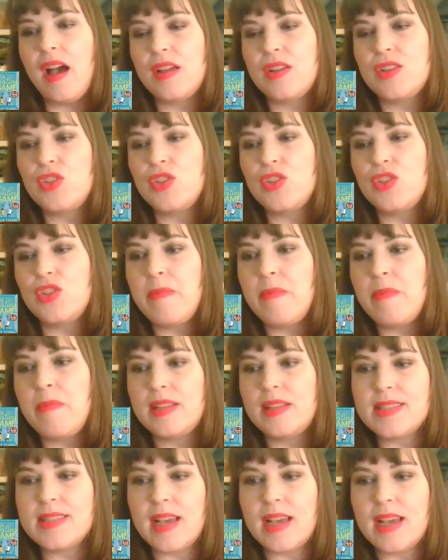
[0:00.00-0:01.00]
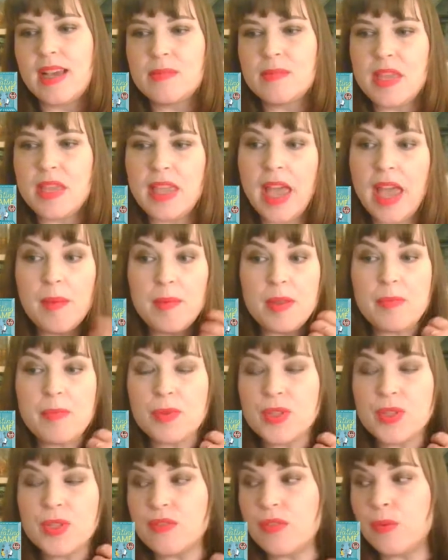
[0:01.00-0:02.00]
Joy Bell has asked me, how many
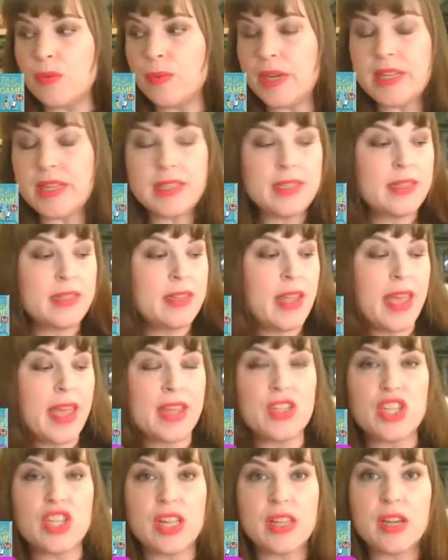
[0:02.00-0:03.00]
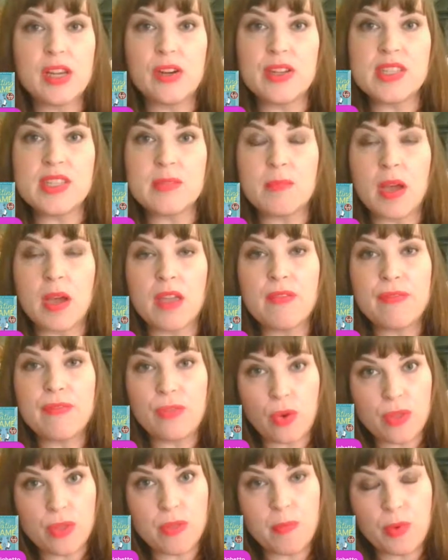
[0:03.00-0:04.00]
books have you written? Angelika is my
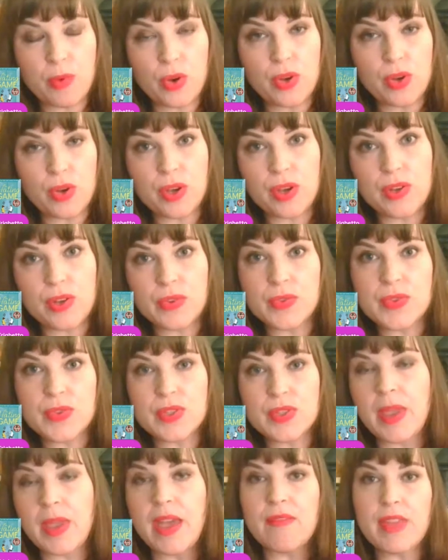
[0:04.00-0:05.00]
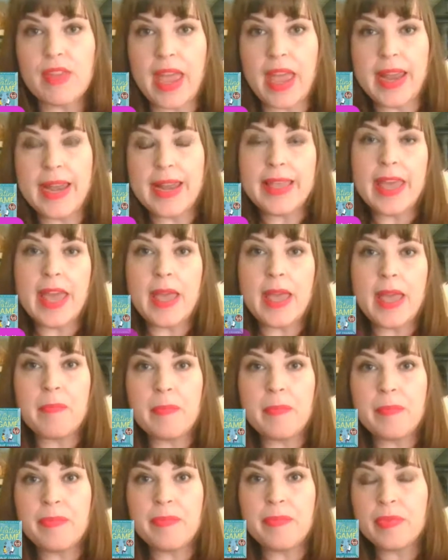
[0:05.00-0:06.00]
4th book. So we have The Hating Game,
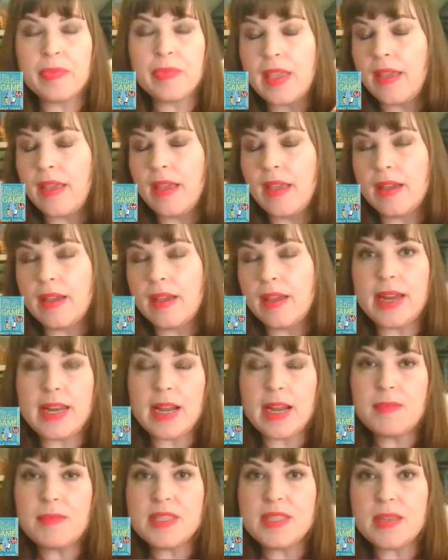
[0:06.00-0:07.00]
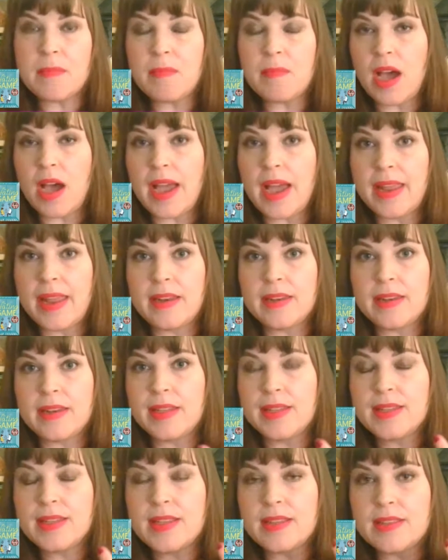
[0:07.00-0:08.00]
99% Mine,
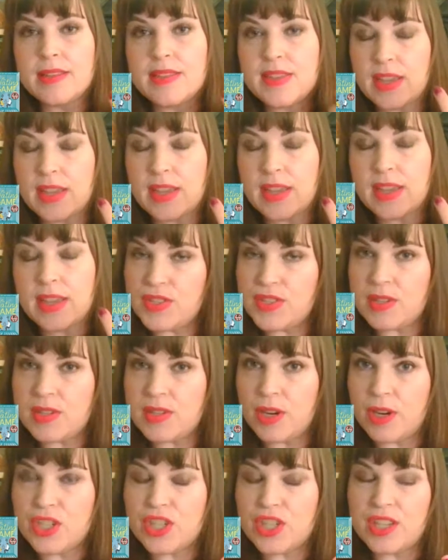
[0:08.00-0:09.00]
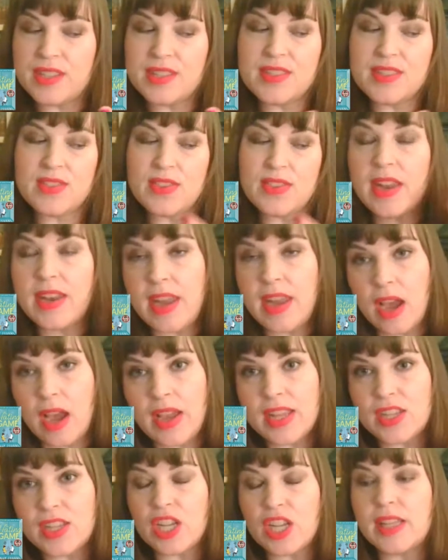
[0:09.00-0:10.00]
Second First Impressions, and now
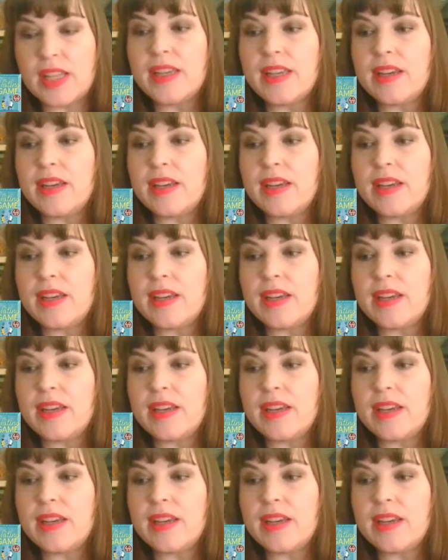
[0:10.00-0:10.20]
Angelika.